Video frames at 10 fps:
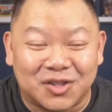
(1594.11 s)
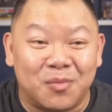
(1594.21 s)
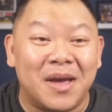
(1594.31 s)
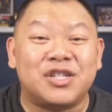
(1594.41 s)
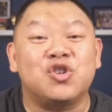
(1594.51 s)

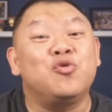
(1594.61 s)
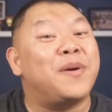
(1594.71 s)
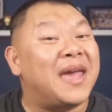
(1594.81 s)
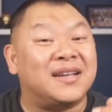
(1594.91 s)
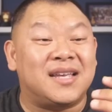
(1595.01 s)
So make sure you
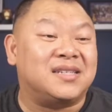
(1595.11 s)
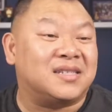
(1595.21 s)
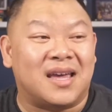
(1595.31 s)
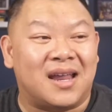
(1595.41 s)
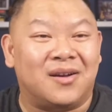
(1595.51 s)
pay
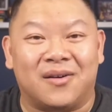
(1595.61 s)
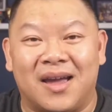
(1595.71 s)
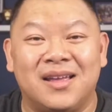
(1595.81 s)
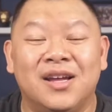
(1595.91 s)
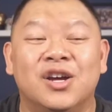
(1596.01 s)
attention to that, all
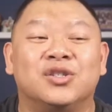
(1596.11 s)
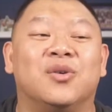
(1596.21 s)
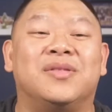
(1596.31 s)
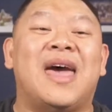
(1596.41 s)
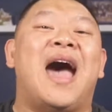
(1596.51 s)
right?
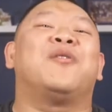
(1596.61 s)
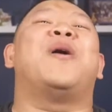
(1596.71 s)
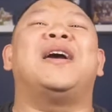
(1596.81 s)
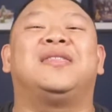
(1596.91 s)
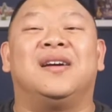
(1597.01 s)
So
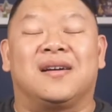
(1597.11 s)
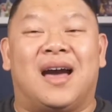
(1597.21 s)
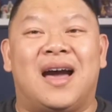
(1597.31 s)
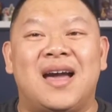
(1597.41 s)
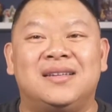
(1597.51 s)
that right there,
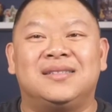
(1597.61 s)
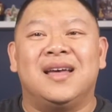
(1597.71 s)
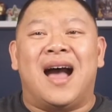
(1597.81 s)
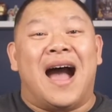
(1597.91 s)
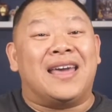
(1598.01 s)
guys,
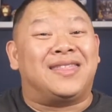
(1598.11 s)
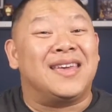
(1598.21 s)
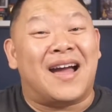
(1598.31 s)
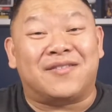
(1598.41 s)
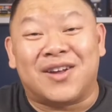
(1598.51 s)
I
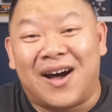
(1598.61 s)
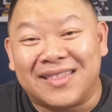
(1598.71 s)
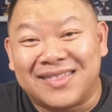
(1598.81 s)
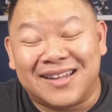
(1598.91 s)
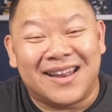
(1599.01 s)
think I've
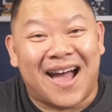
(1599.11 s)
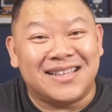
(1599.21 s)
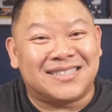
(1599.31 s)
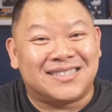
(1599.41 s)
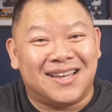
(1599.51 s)
taught the
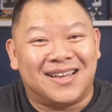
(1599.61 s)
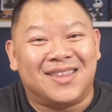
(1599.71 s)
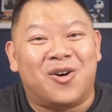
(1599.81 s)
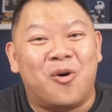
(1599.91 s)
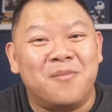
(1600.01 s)

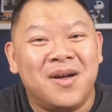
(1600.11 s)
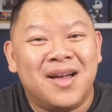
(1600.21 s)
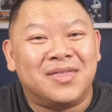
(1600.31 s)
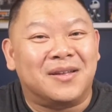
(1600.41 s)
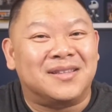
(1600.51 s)

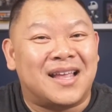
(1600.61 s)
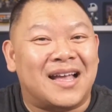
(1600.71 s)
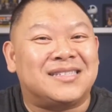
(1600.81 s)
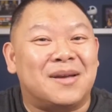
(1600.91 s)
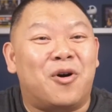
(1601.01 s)

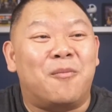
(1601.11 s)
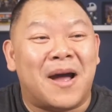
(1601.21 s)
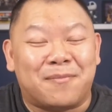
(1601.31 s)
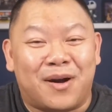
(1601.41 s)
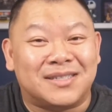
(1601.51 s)
9-step home
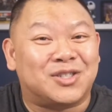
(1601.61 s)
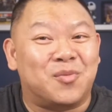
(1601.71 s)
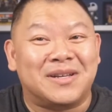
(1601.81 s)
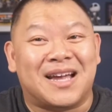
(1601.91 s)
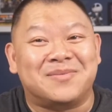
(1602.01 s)
buying process
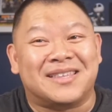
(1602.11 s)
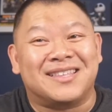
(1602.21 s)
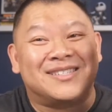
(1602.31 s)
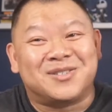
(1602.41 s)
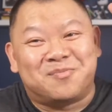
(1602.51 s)
so many times. I
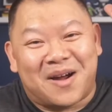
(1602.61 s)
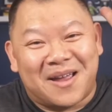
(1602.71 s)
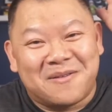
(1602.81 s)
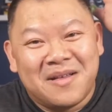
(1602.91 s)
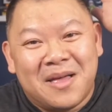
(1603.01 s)
think this
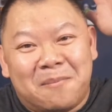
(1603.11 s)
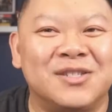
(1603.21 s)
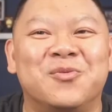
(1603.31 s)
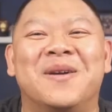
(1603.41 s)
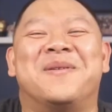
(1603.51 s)

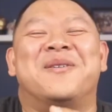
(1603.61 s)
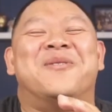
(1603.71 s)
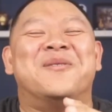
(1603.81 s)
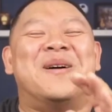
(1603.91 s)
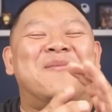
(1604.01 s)
is one
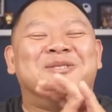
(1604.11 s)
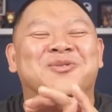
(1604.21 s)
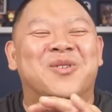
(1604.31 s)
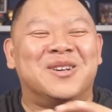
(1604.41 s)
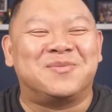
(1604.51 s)
of my
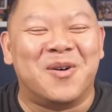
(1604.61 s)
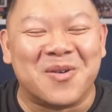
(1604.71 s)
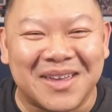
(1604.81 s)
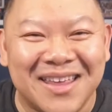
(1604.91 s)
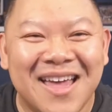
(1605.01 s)
most
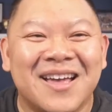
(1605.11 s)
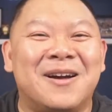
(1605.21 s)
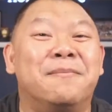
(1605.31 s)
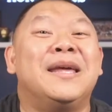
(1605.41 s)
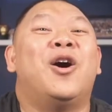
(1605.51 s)
well-spoken
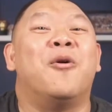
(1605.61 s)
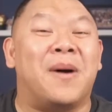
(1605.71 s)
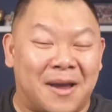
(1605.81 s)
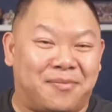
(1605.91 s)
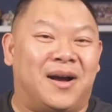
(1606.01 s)
complete home
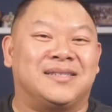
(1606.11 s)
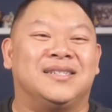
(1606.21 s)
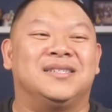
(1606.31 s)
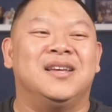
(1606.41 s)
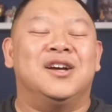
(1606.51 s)
buying process.